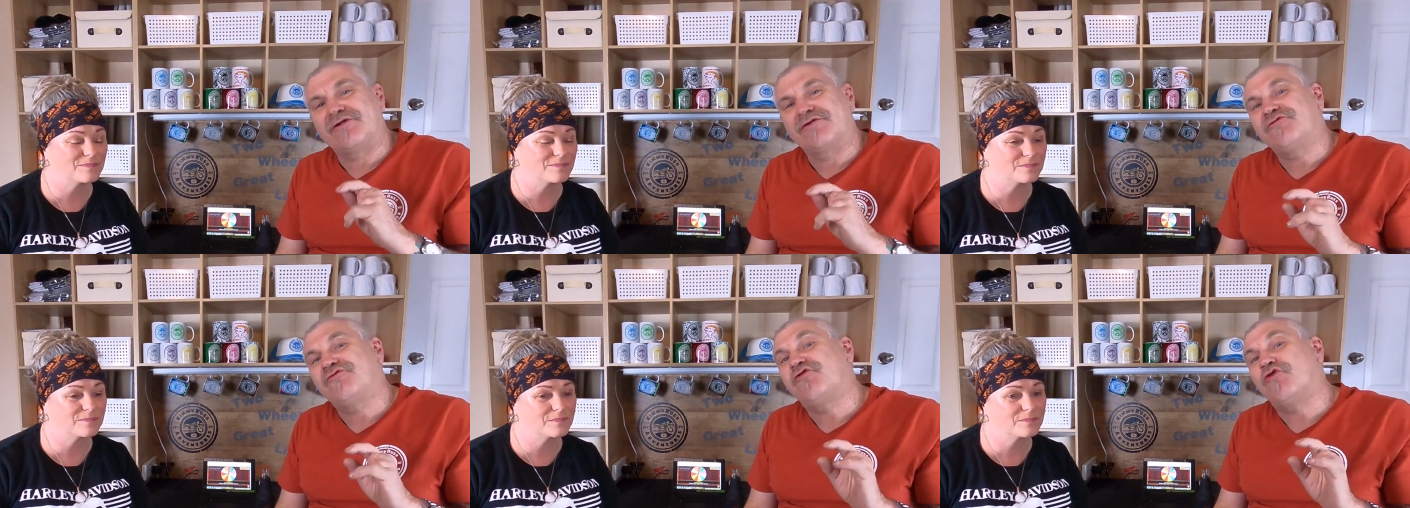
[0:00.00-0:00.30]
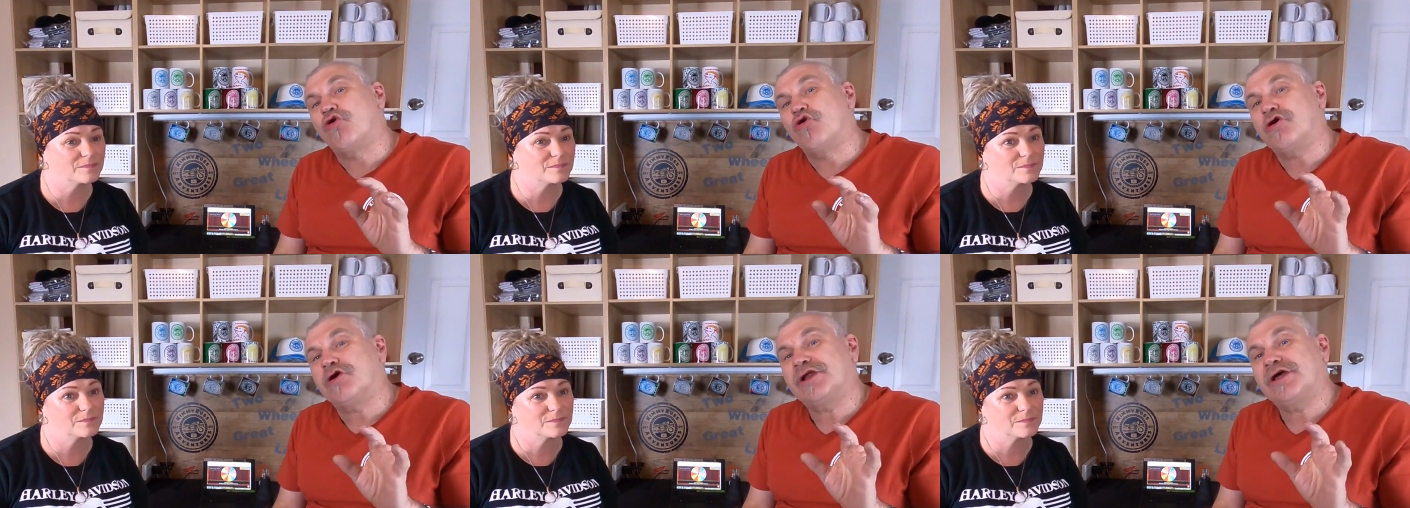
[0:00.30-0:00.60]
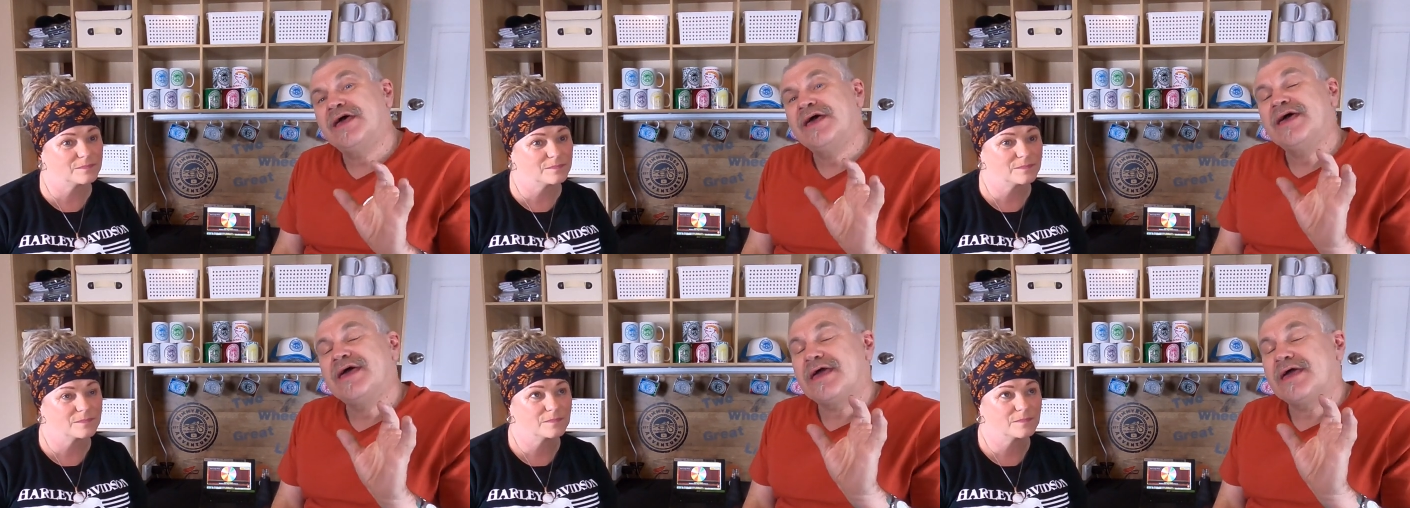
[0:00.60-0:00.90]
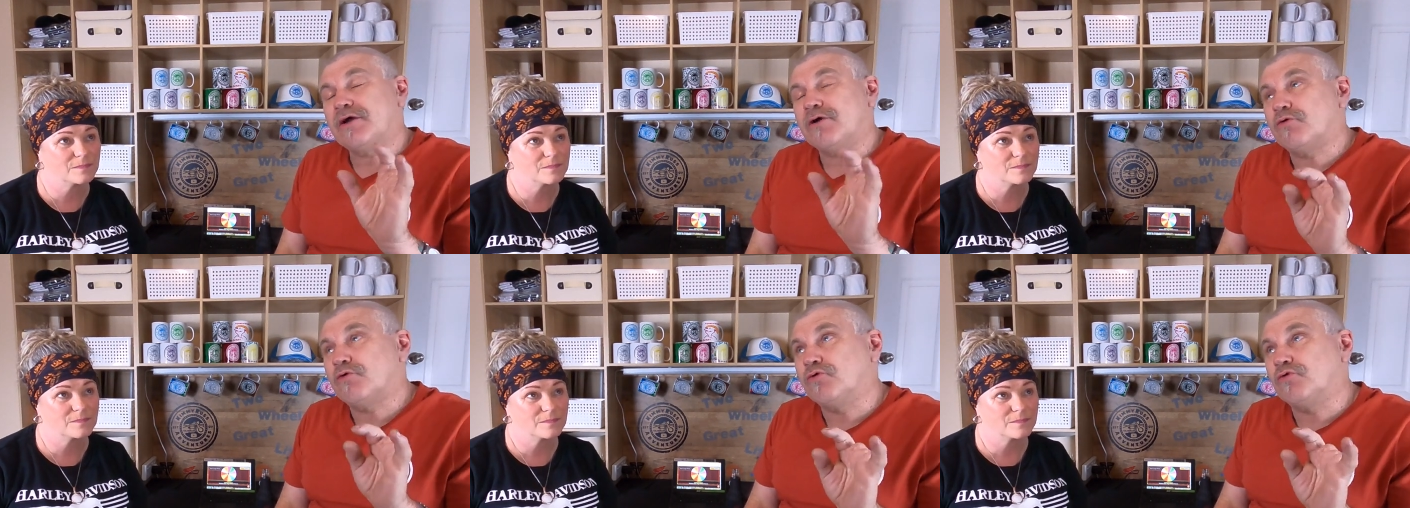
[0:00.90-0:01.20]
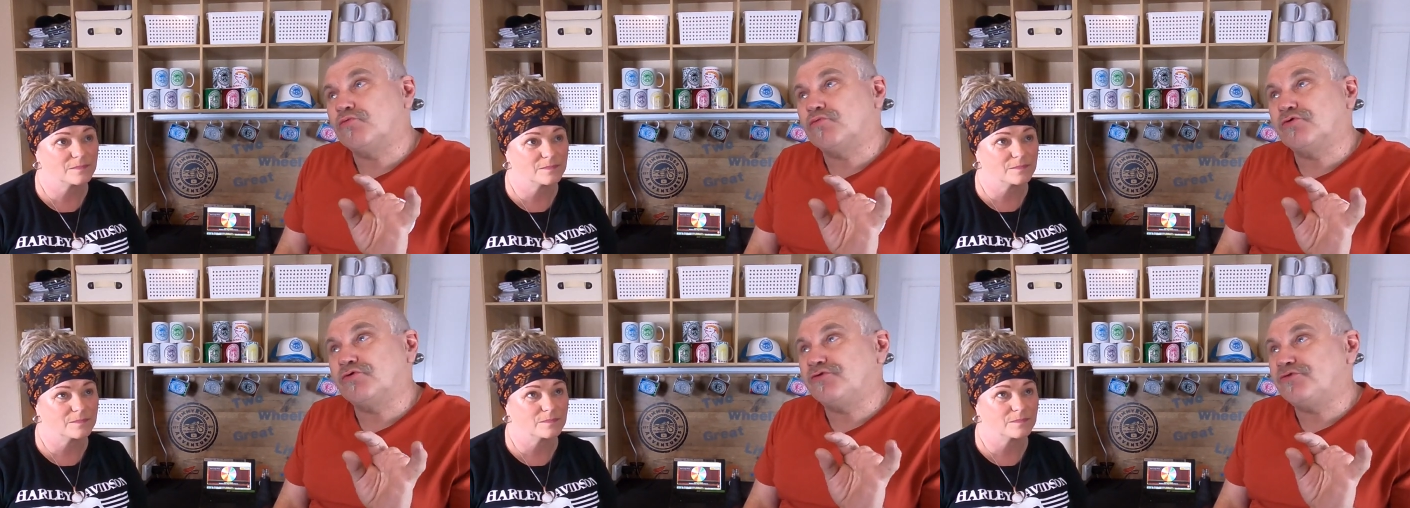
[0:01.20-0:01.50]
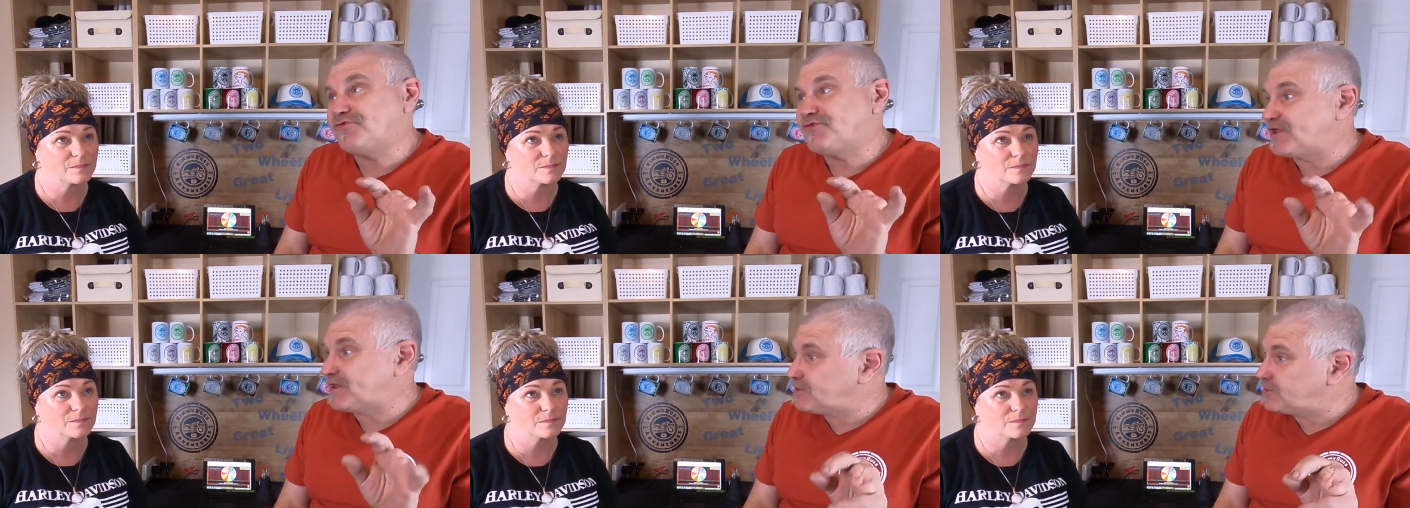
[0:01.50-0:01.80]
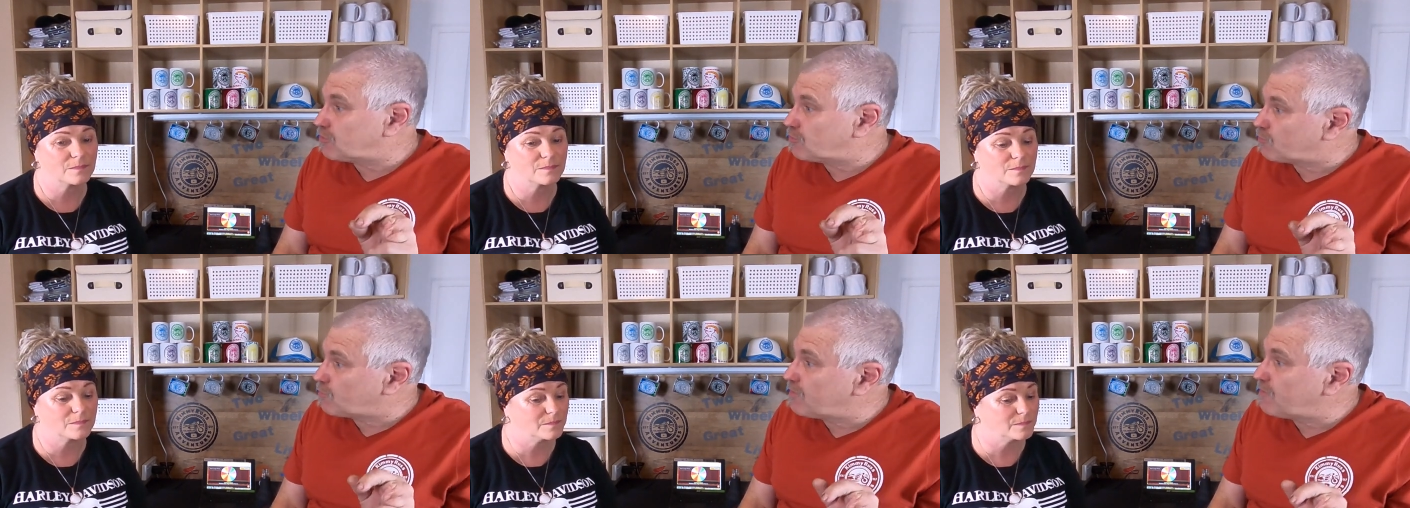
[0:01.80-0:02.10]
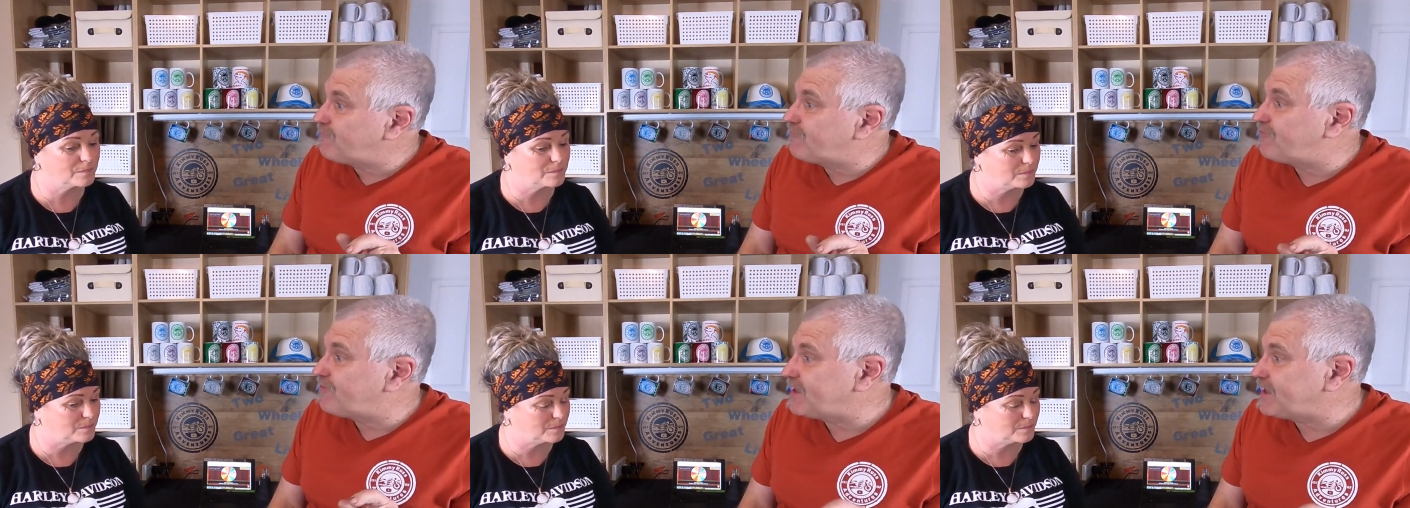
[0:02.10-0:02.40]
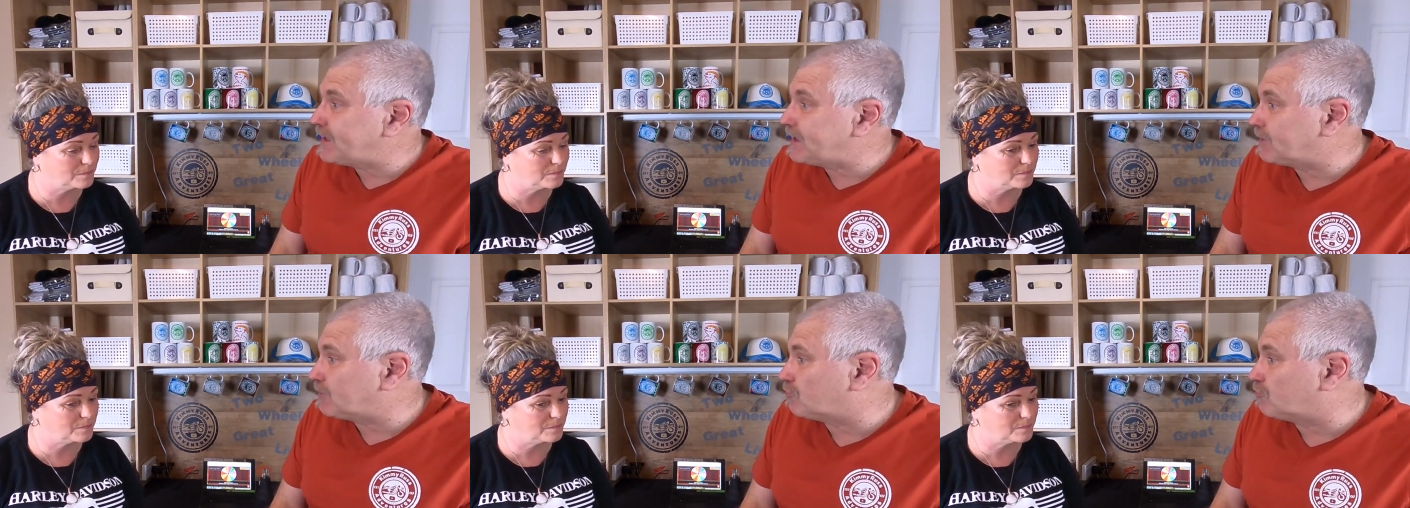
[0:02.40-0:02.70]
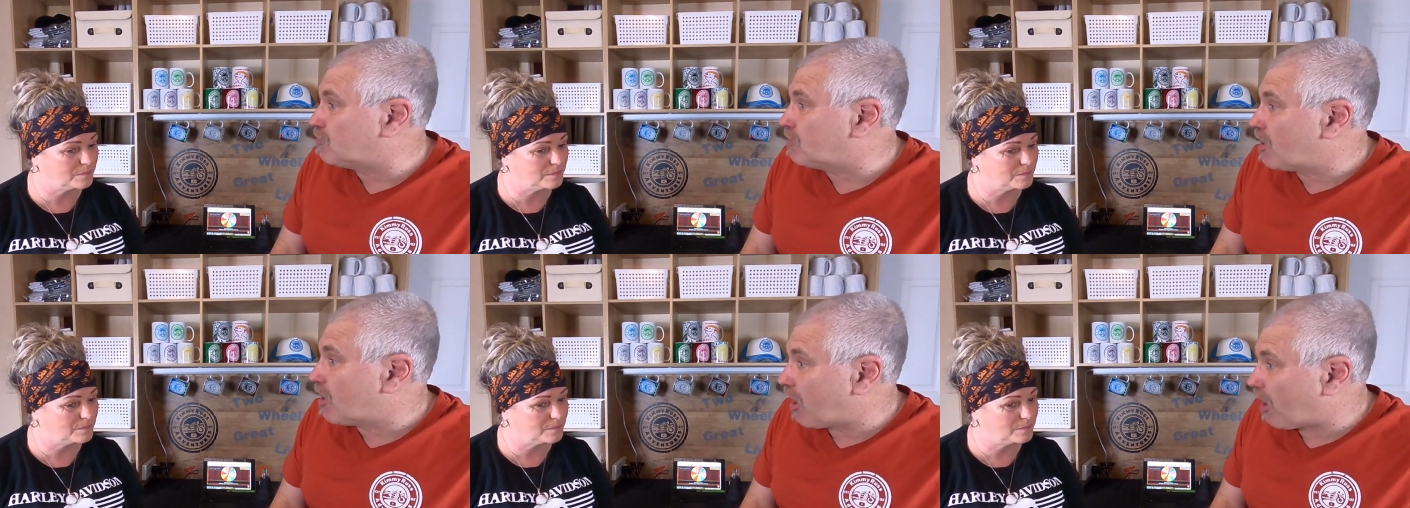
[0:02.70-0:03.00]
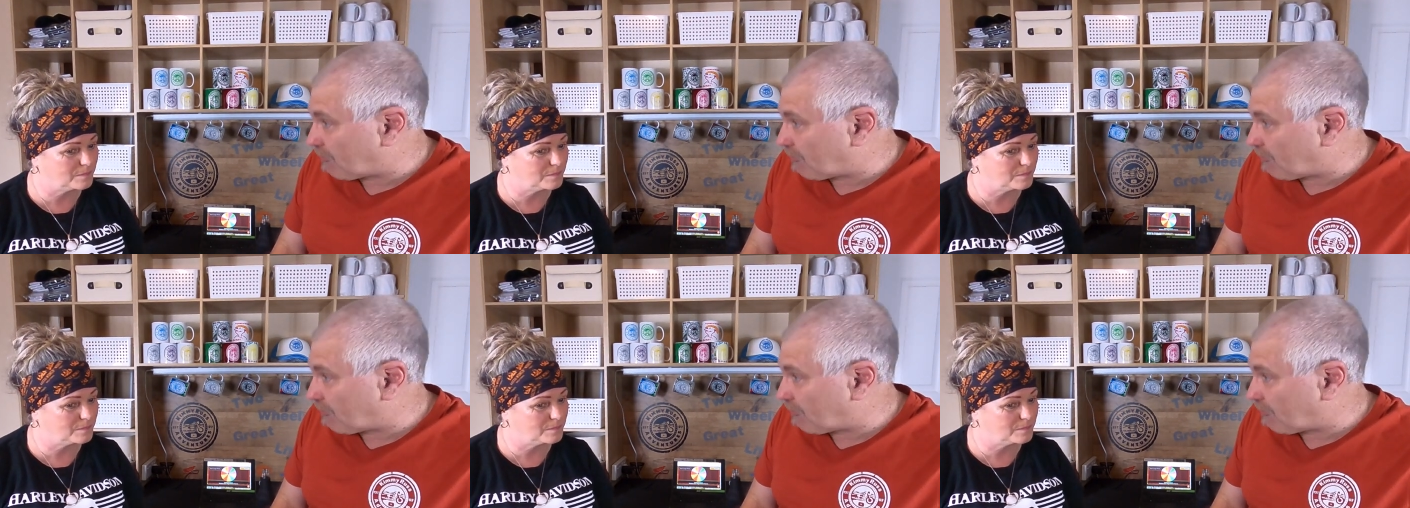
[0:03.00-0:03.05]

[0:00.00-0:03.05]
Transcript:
Speaker 1: running for it. It was in the reveal